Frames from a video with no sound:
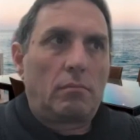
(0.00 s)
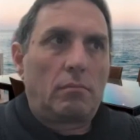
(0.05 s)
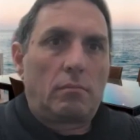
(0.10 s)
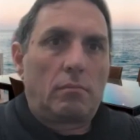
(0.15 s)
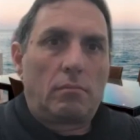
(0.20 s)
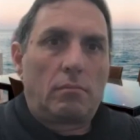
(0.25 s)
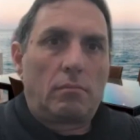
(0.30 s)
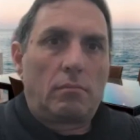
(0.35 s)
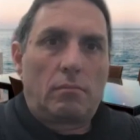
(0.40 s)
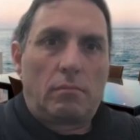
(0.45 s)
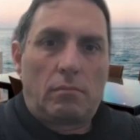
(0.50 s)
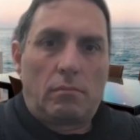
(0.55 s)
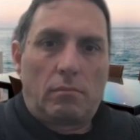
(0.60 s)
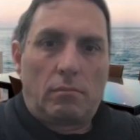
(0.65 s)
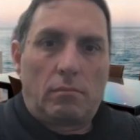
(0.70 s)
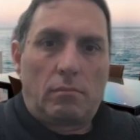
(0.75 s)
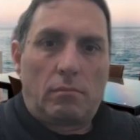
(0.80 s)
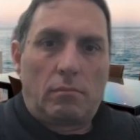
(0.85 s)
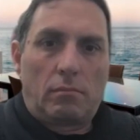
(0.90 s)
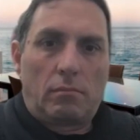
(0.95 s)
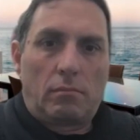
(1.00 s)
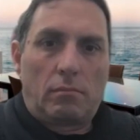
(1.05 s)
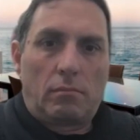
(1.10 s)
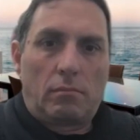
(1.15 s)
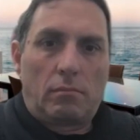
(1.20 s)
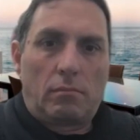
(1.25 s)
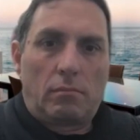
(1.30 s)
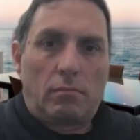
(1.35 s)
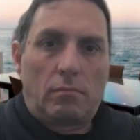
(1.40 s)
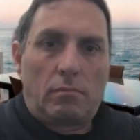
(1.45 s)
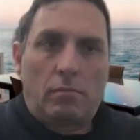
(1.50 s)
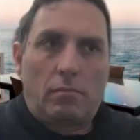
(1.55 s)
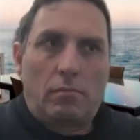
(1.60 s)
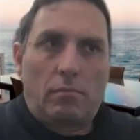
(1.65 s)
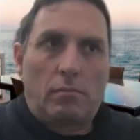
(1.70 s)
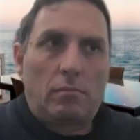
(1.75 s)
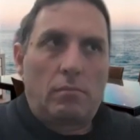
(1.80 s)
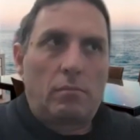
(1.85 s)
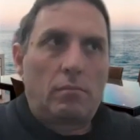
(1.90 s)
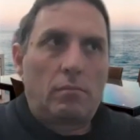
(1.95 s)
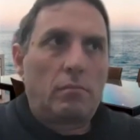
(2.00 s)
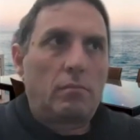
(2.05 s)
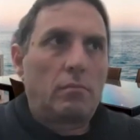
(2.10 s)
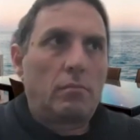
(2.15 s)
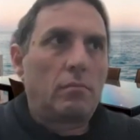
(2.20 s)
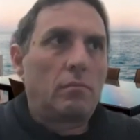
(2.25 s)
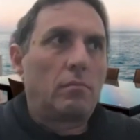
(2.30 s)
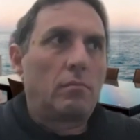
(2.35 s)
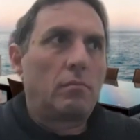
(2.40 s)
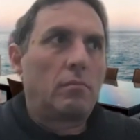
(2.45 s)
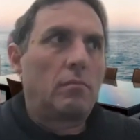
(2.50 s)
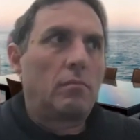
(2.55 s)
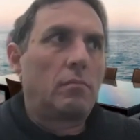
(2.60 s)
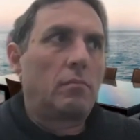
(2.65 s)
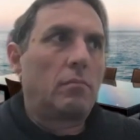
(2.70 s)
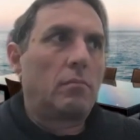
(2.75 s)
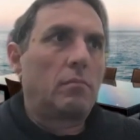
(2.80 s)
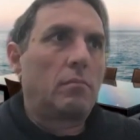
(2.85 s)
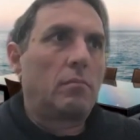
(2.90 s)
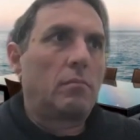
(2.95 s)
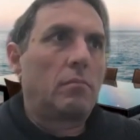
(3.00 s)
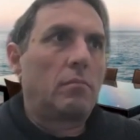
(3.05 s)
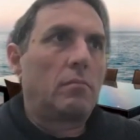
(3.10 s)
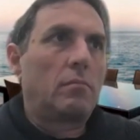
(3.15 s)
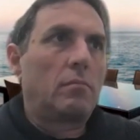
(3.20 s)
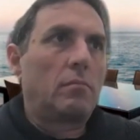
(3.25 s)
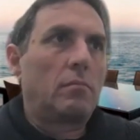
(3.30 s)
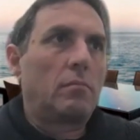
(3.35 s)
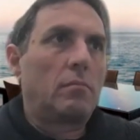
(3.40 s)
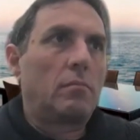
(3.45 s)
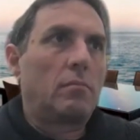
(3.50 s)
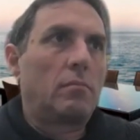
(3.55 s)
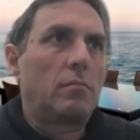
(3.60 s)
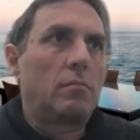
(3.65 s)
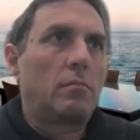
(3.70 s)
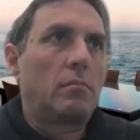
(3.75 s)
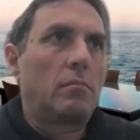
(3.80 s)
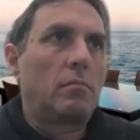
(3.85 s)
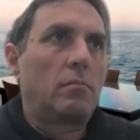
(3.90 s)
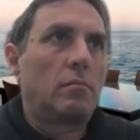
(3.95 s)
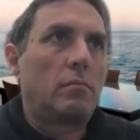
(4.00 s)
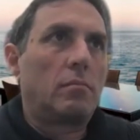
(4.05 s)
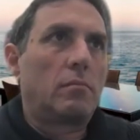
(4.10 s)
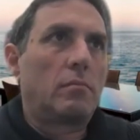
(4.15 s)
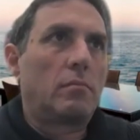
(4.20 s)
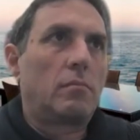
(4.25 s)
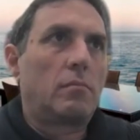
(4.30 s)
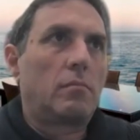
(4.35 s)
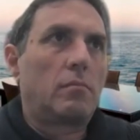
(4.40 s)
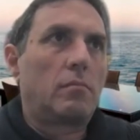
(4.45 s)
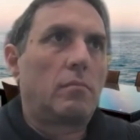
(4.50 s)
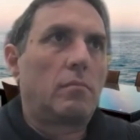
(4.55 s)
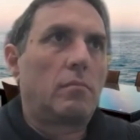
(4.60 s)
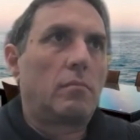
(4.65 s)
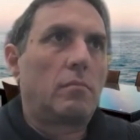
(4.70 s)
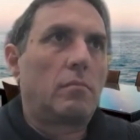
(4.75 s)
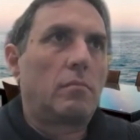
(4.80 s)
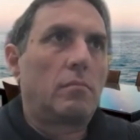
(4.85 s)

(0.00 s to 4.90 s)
No words are spoken by the person on screen.